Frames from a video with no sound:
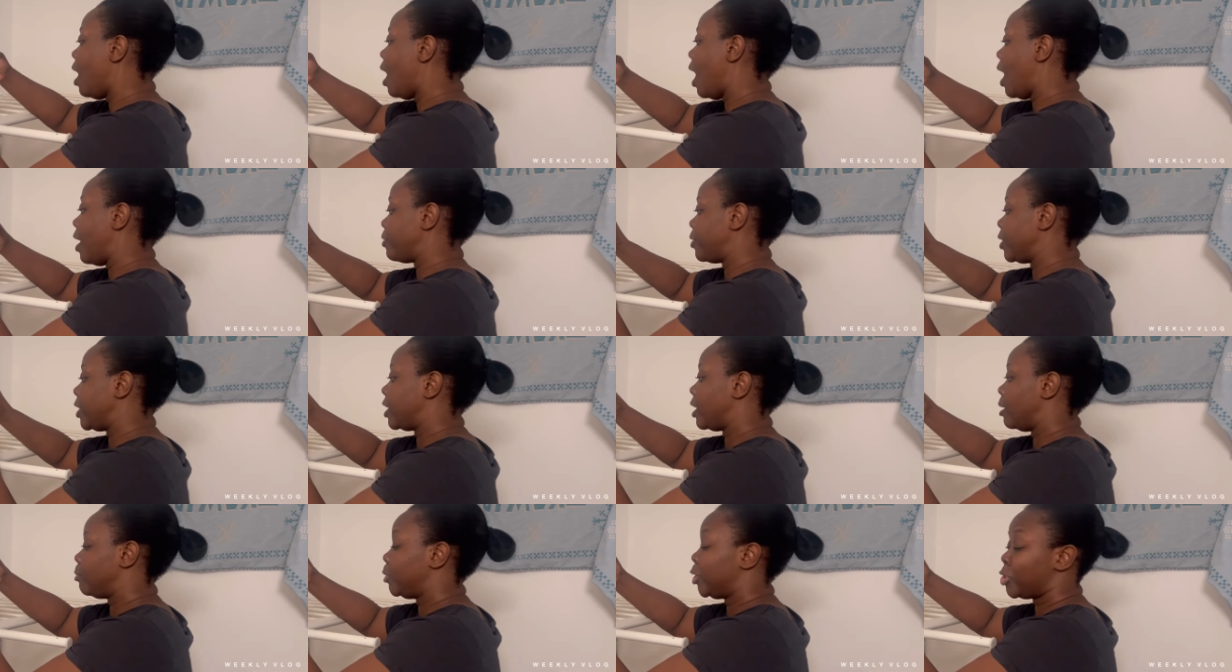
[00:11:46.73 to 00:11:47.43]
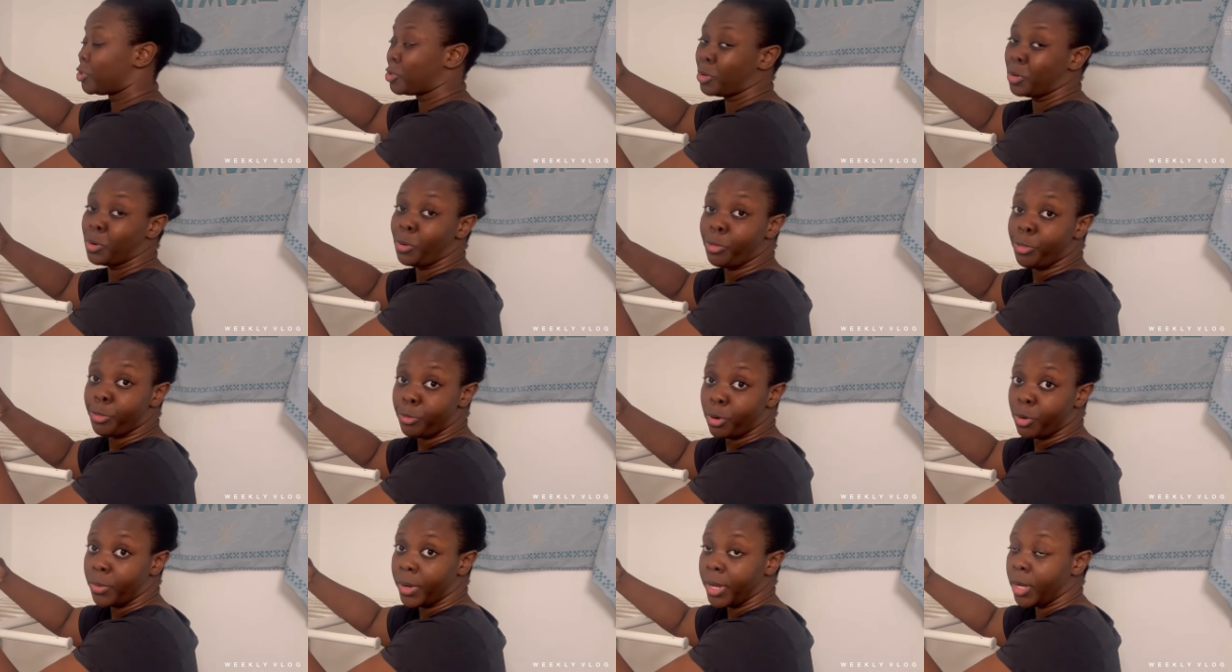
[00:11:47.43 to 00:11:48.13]
I think I'm just gonna
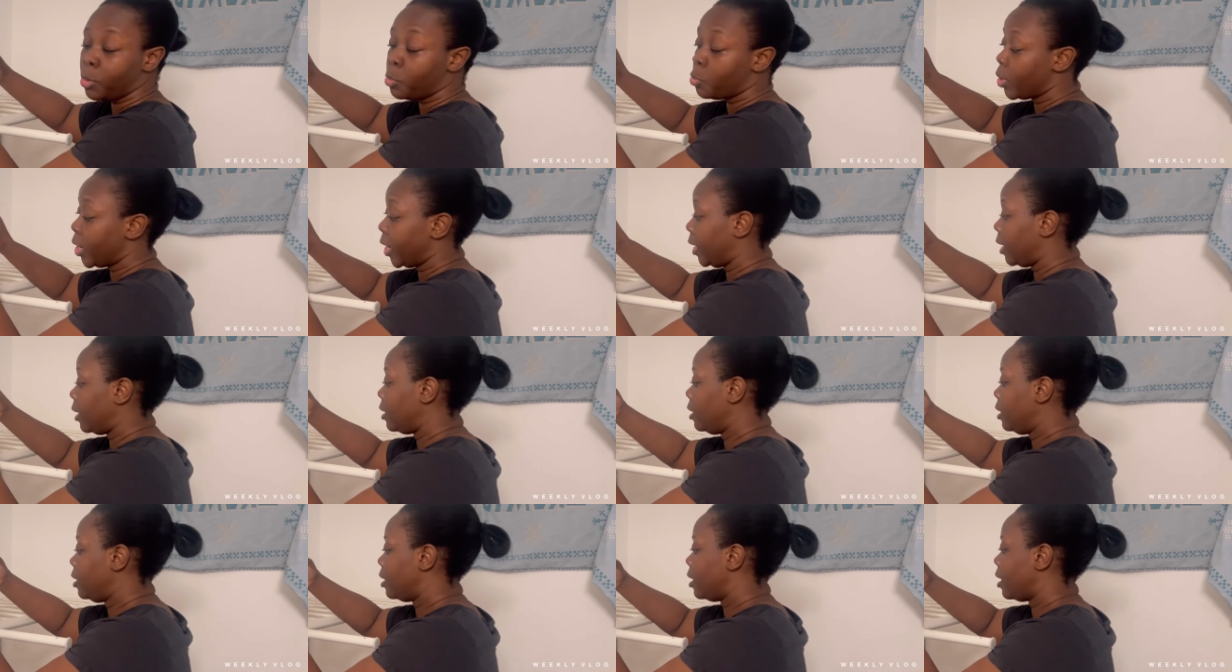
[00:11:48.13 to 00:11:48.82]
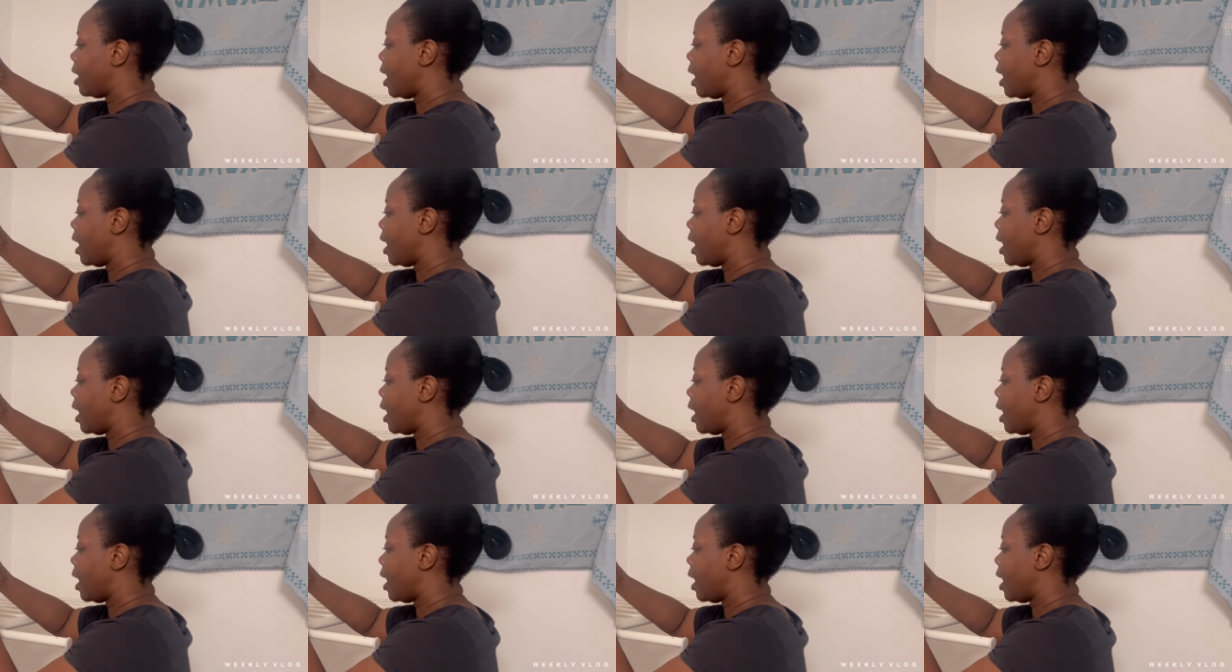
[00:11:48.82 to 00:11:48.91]
throw it away.